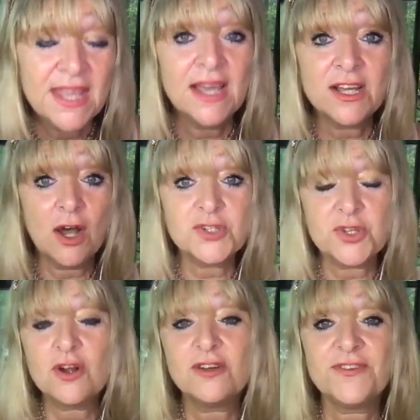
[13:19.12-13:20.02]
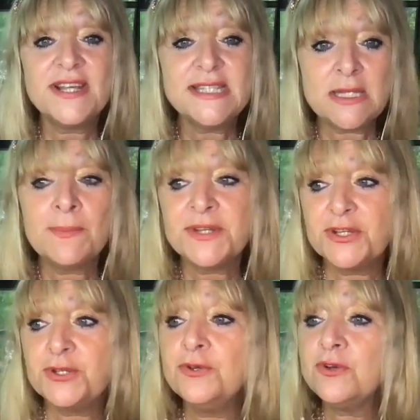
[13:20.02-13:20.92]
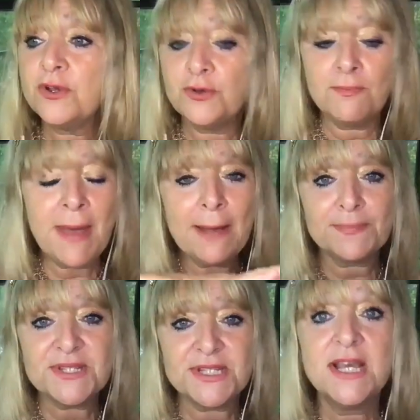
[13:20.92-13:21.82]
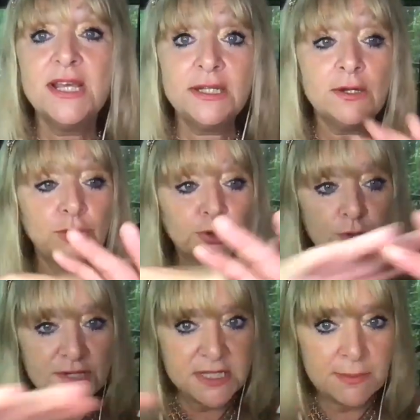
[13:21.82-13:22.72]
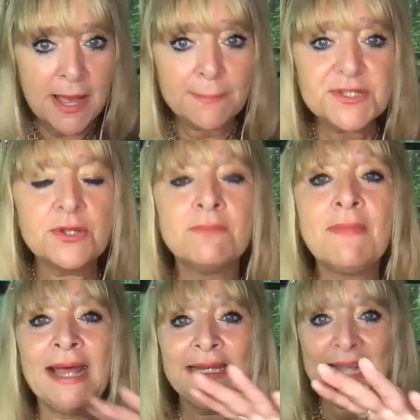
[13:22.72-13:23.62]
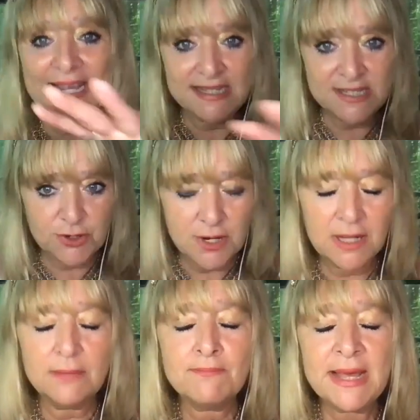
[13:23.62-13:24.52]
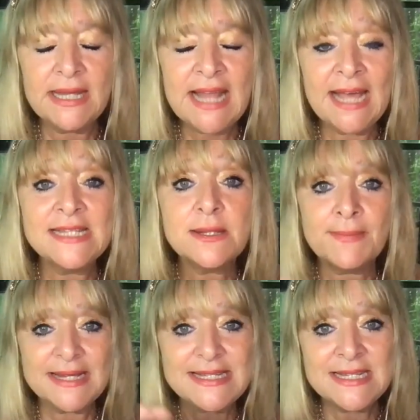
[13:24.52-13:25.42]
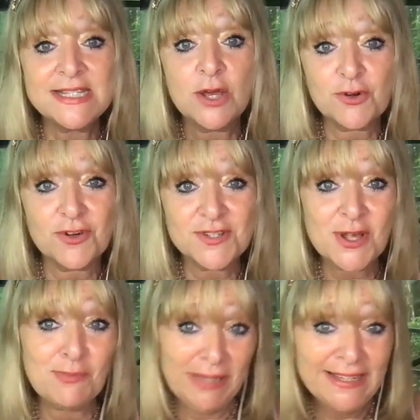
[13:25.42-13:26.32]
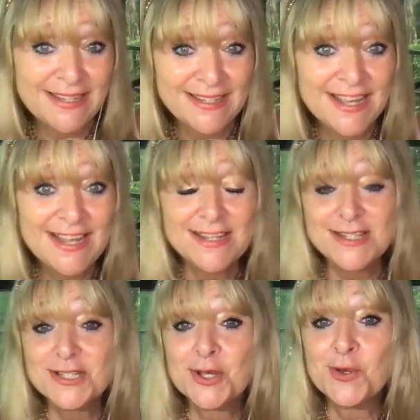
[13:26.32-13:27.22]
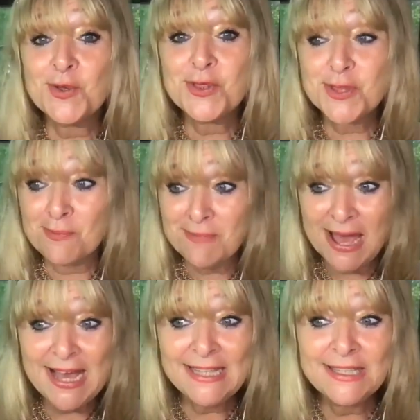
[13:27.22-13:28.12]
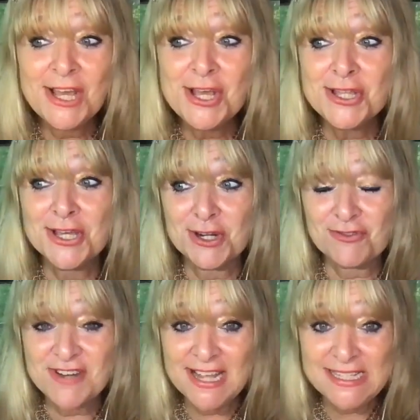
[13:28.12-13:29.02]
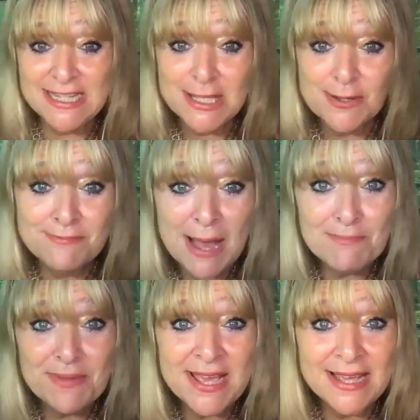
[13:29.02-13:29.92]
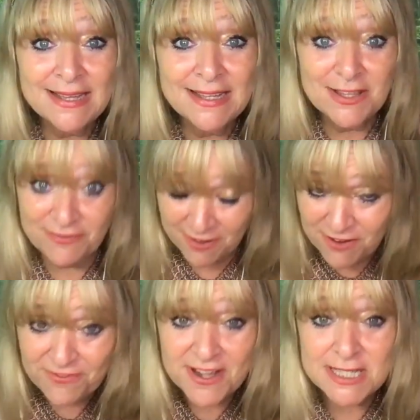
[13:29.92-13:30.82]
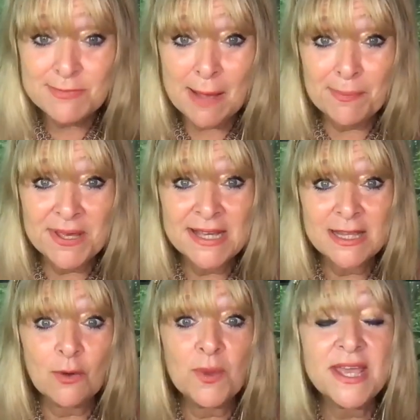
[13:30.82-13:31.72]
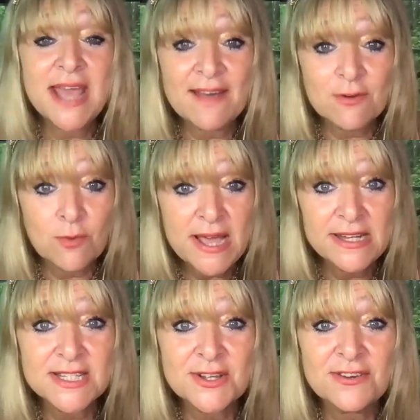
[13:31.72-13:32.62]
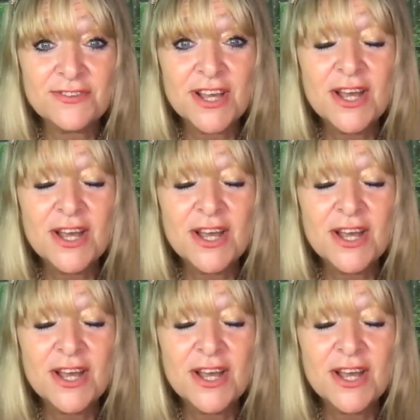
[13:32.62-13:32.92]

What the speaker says: A cartographer is somebody who maps, draws the maps on land masses across our planet. So the man that created the mapping, the very first mapping that we have awareness of,